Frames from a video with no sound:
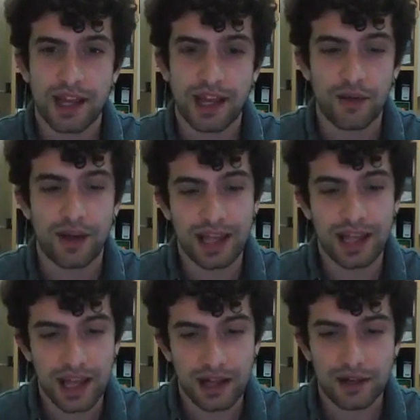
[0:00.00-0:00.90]
Now,
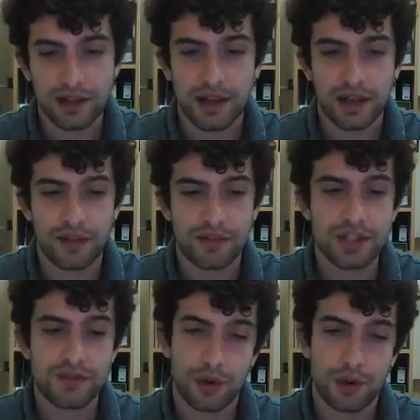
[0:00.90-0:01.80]
again,
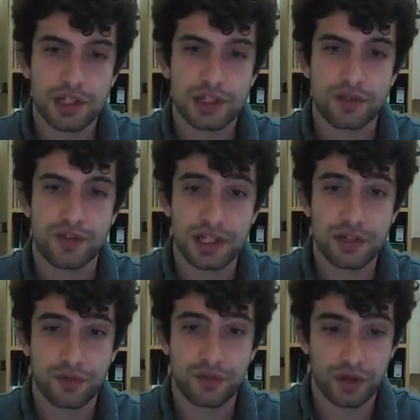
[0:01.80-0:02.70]
these voter lists of
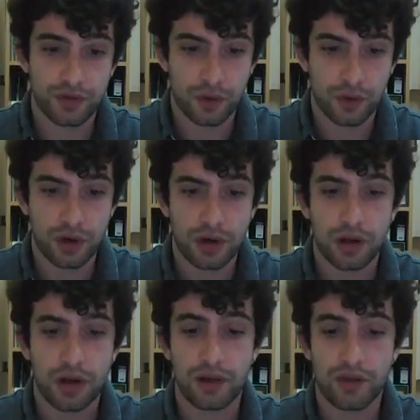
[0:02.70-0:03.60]
1844
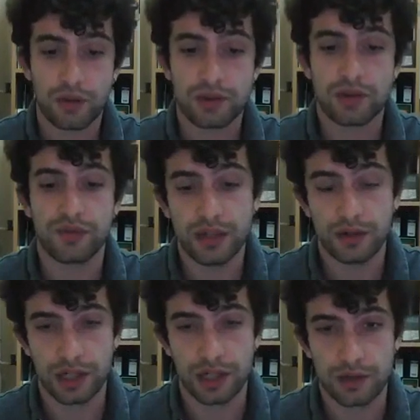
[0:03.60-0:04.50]
and those of
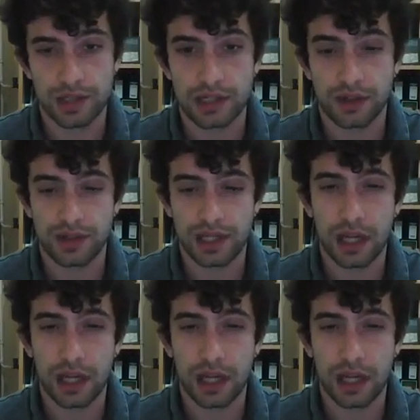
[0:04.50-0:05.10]
later years until